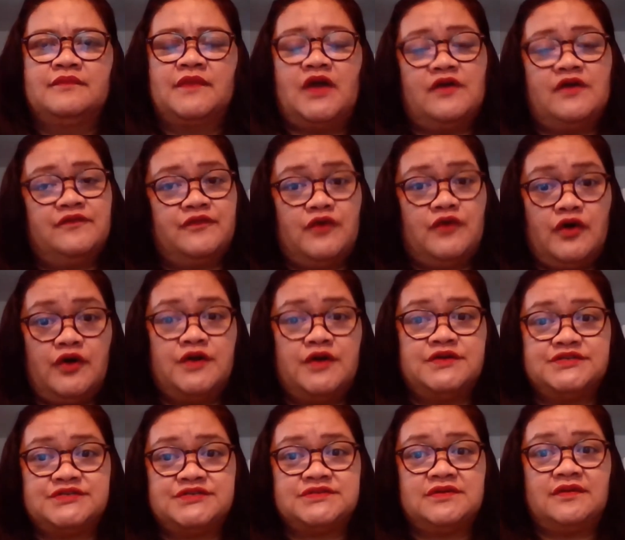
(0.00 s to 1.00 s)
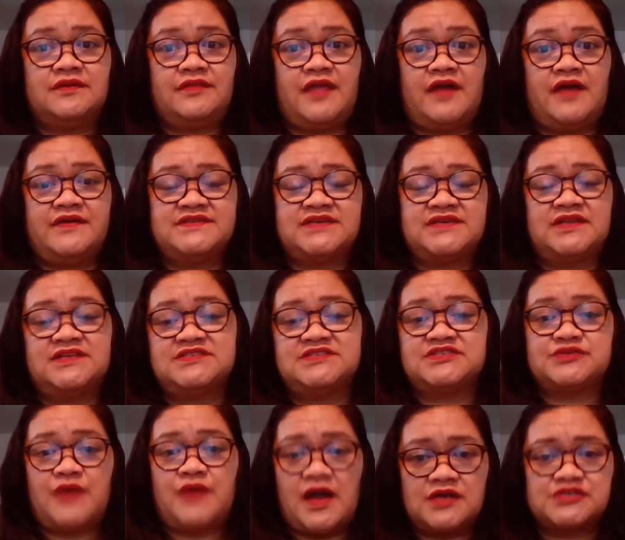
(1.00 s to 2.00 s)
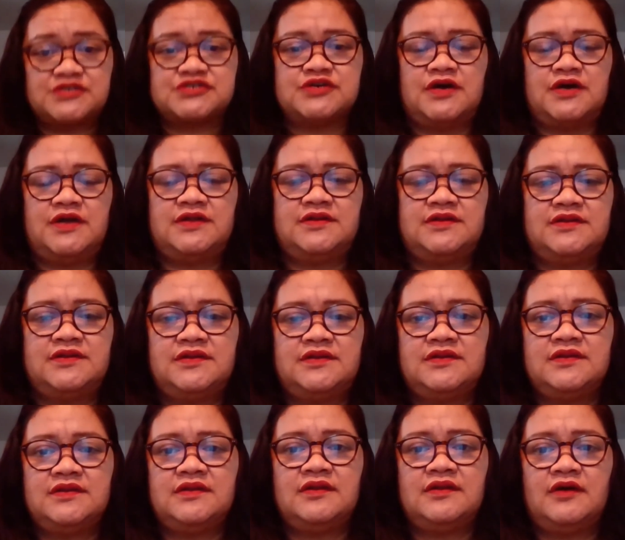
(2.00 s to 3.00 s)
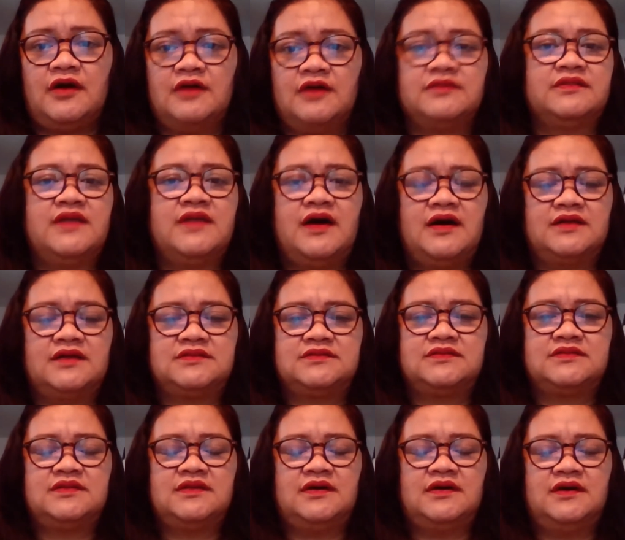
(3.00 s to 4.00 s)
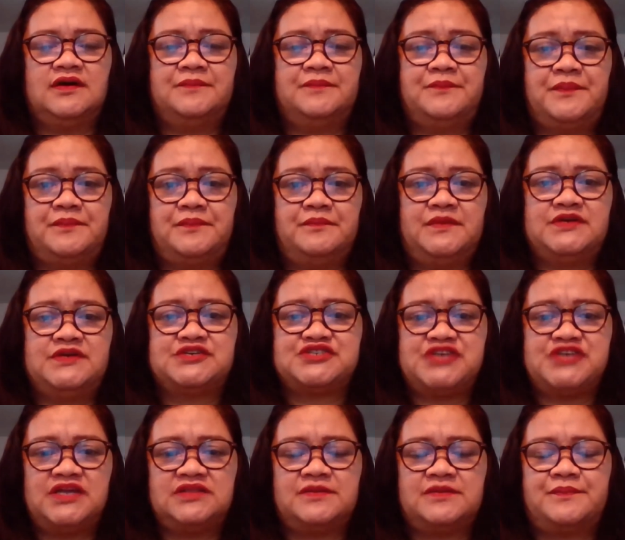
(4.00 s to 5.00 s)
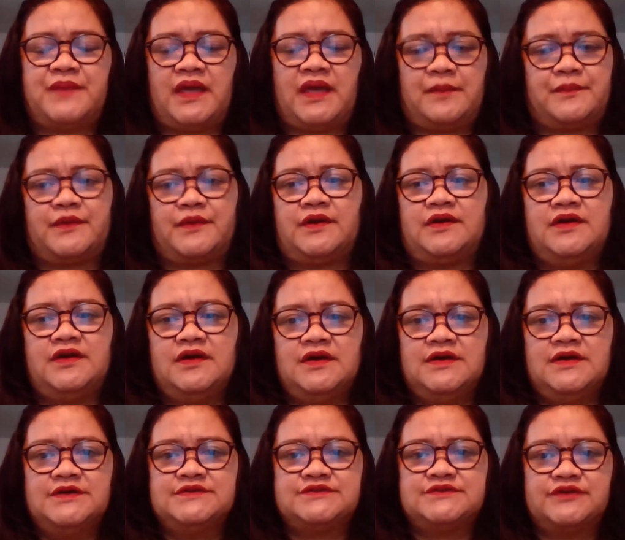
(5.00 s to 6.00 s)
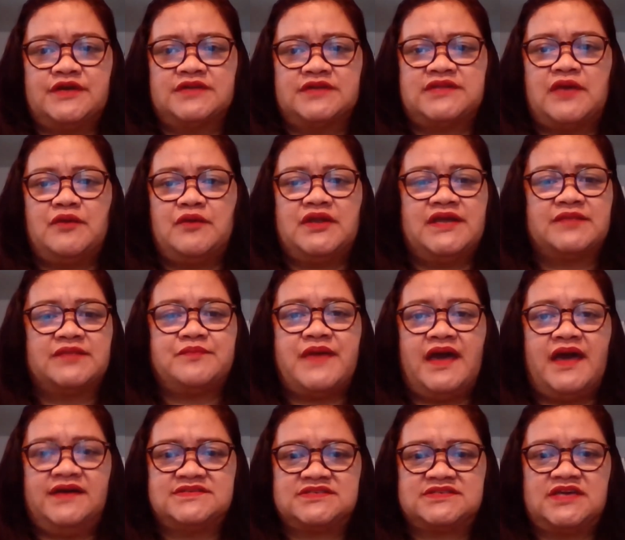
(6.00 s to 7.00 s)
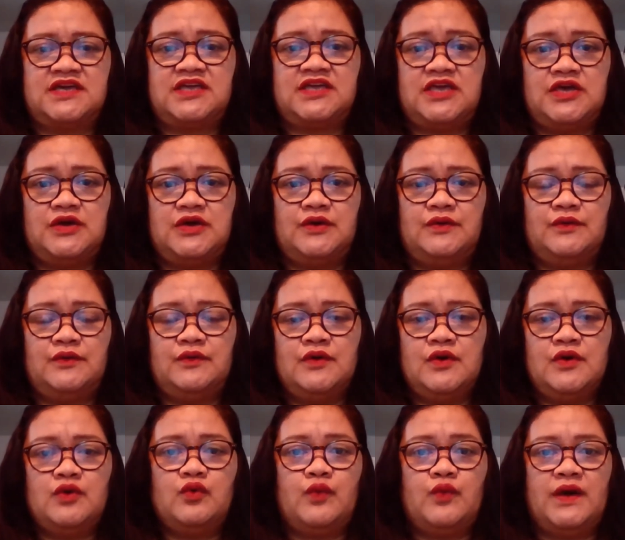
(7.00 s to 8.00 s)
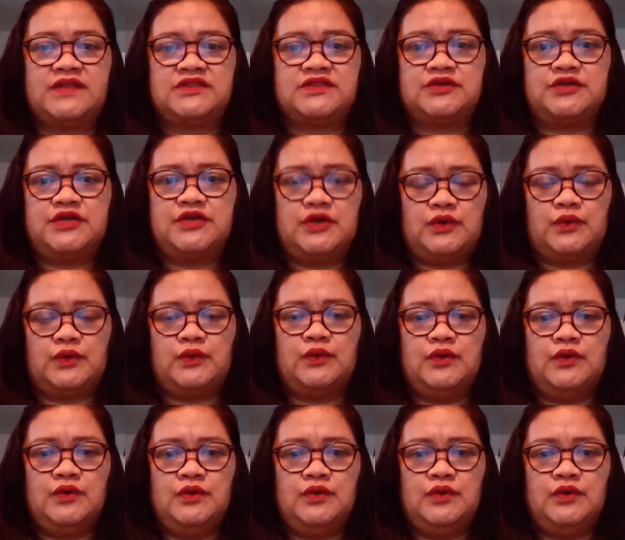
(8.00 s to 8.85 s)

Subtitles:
Of course, there is an instruction on that uh, sheet of paper so that they will not be asking you what to do.